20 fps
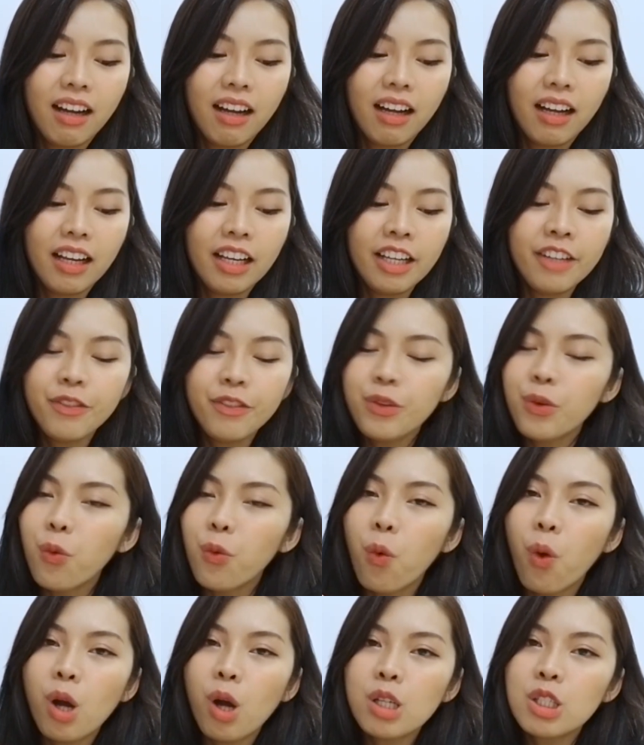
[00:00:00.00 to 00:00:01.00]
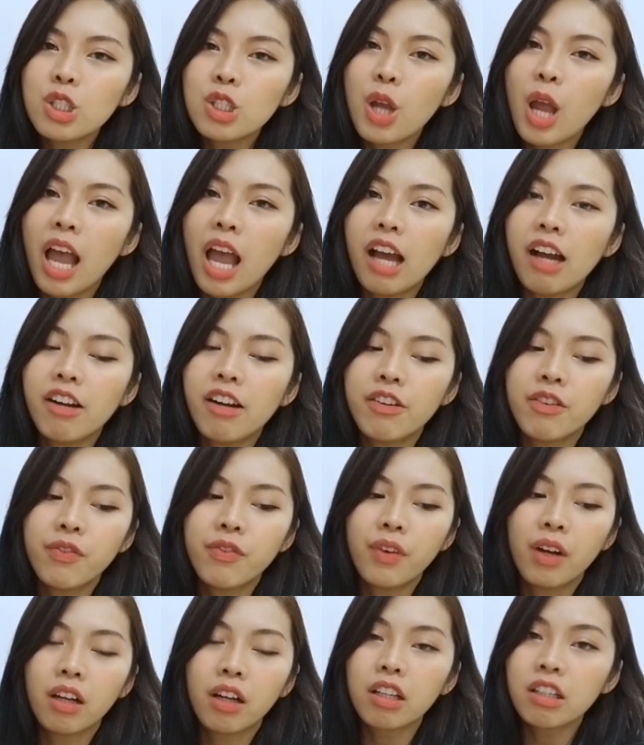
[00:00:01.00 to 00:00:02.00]
if you want to have
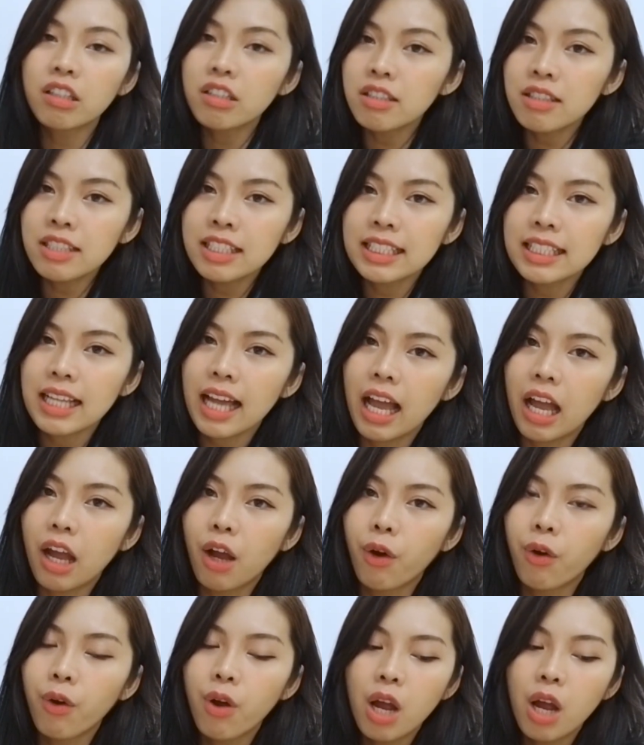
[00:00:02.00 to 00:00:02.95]
a good sound,